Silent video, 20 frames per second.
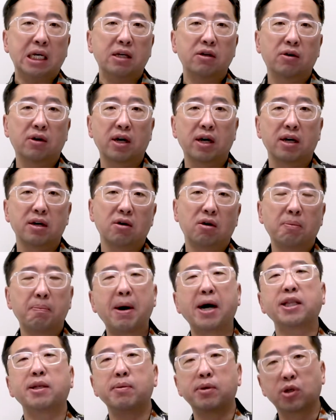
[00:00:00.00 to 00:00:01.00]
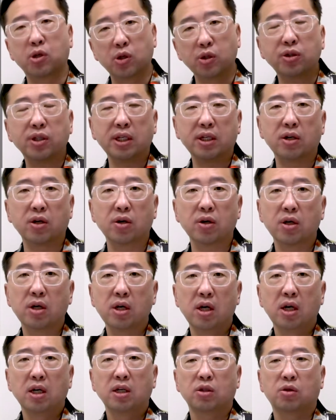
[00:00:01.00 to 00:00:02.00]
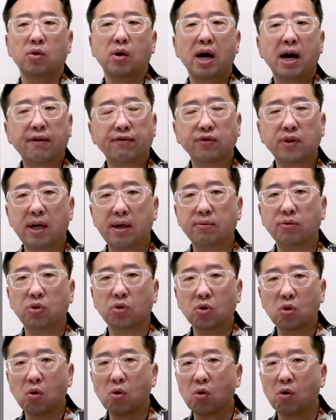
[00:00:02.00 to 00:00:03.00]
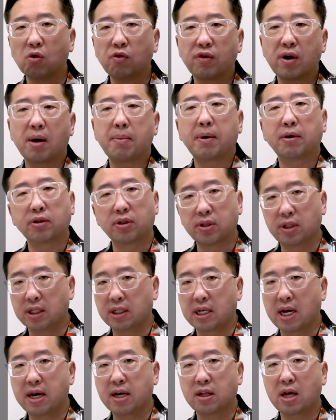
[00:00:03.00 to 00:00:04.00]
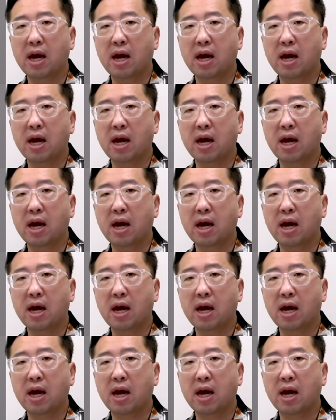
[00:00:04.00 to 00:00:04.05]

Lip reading: okay, or buy them a good dinner to have them to go over about the design,